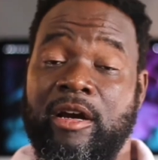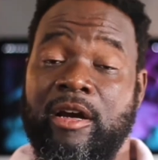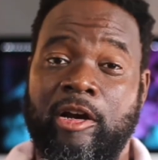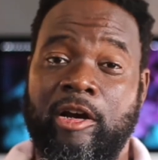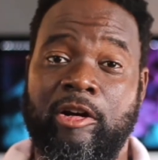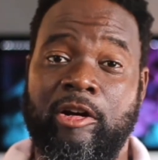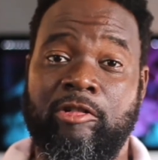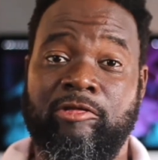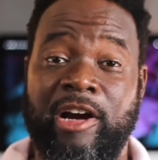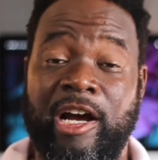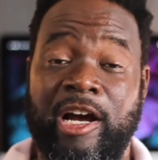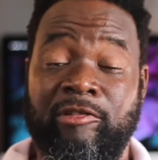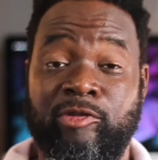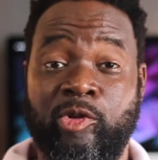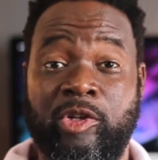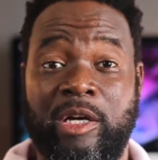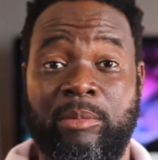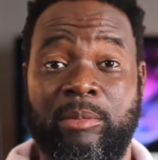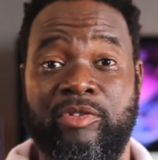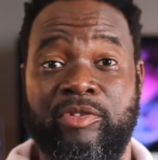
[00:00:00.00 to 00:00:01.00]
Ground rule
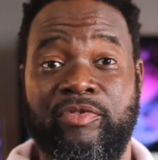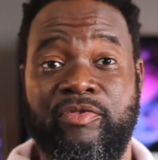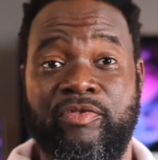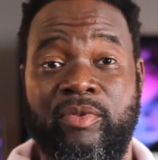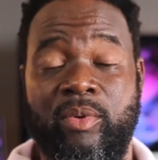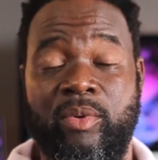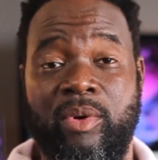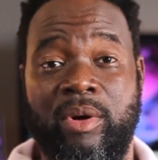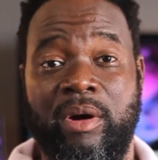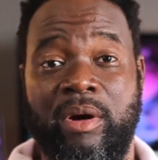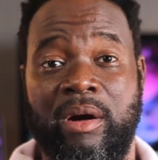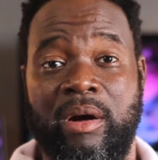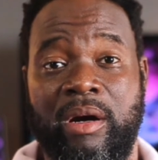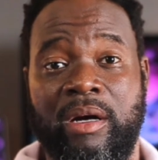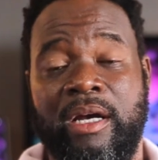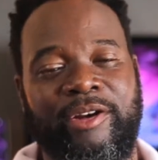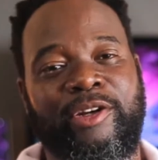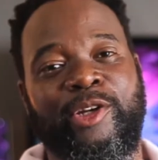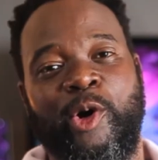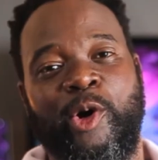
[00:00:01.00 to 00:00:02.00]
number 4,
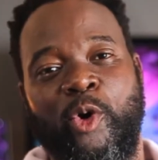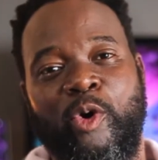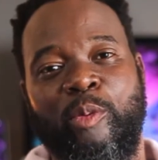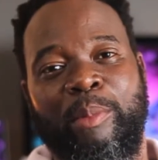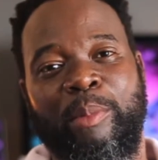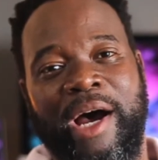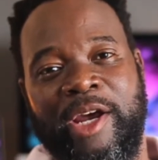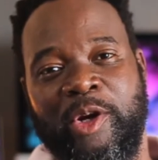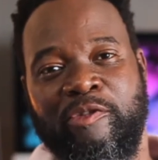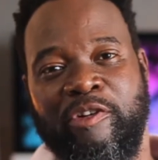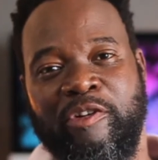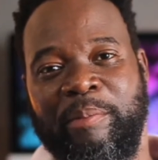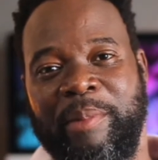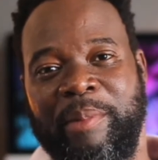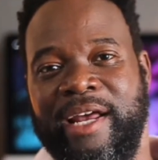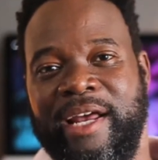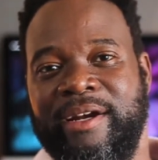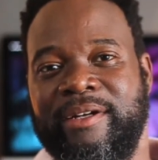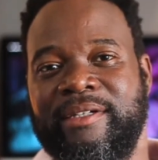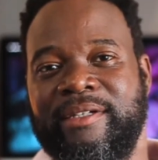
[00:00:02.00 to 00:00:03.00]
no mind over
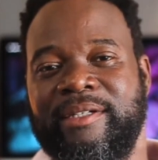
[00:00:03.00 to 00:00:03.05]
matter.